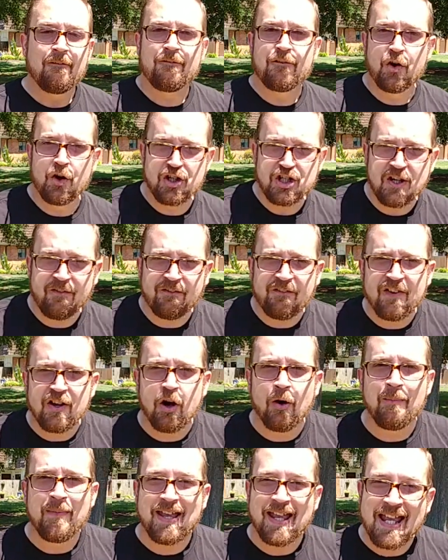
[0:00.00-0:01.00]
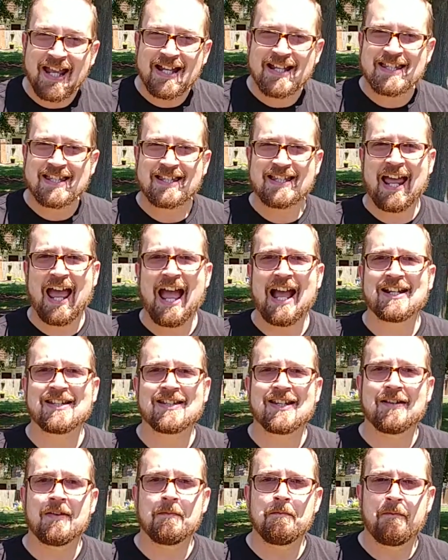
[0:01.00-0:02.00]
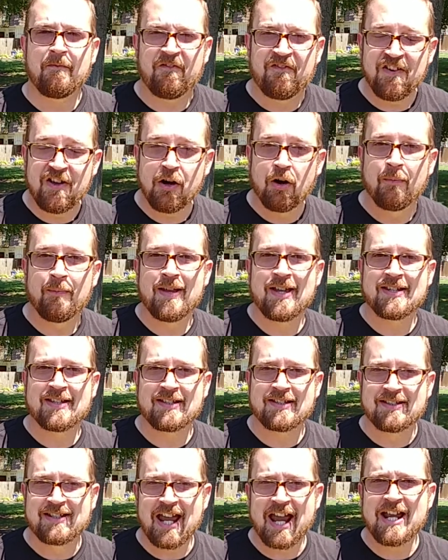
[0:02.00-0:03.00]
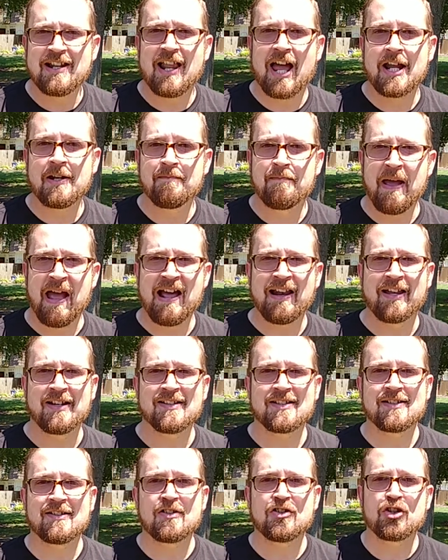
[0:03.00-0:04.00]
Fujifilm Instax film is daylight balanced.